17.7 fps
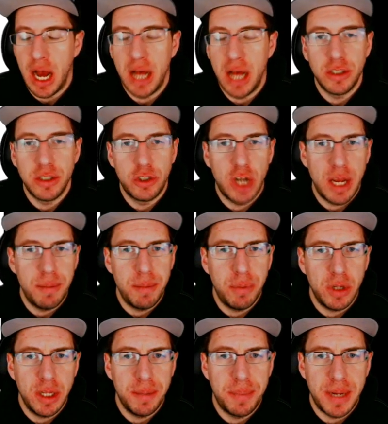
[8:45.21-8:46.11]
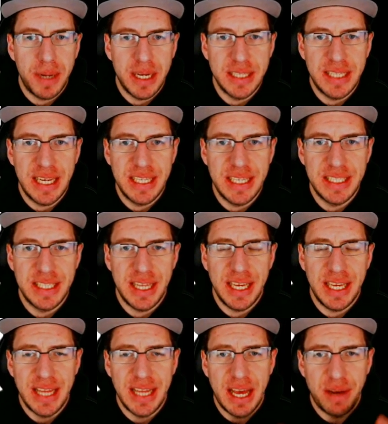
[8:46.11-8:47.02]
I'll try and pull up Taint's
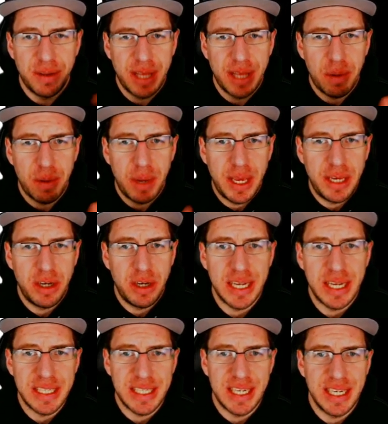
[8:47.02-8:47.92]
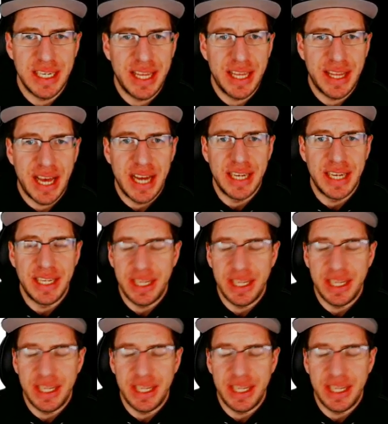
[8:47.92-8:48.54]
thing, that way you guys can get the ID